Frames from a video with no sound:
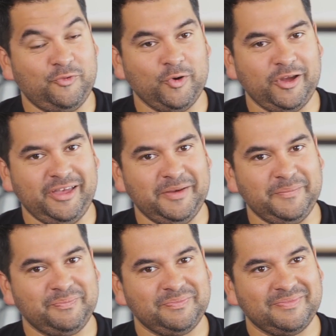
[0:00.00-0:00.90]
4
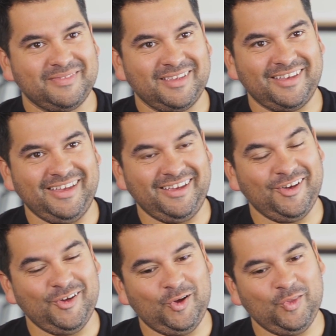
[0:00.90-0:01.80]
a.m. and
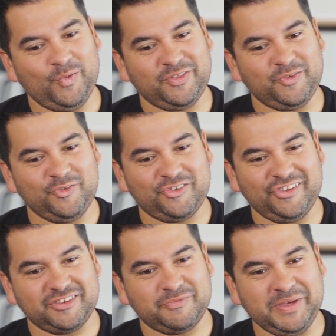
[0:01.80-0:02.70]
cut all the way through
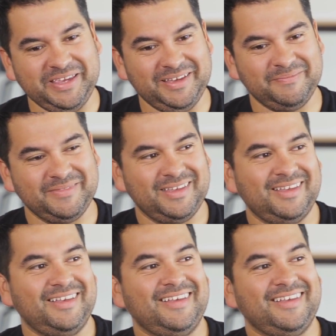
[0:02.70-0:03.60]
6 p.m.
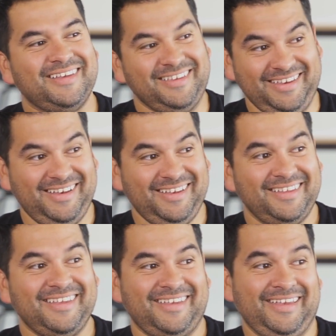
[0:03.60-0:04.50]
Yeah.
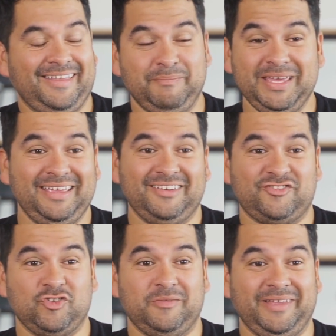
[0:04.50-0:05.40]
And me, I
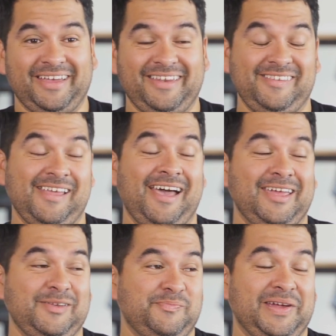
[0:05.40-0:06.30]
show up like at
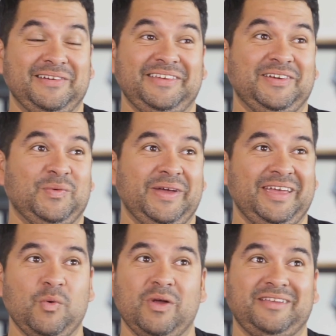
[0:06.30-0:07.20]
9, barely
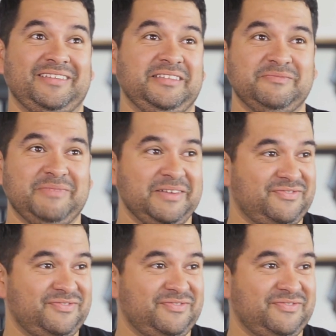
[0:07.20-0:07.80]
awake, wanting to leave by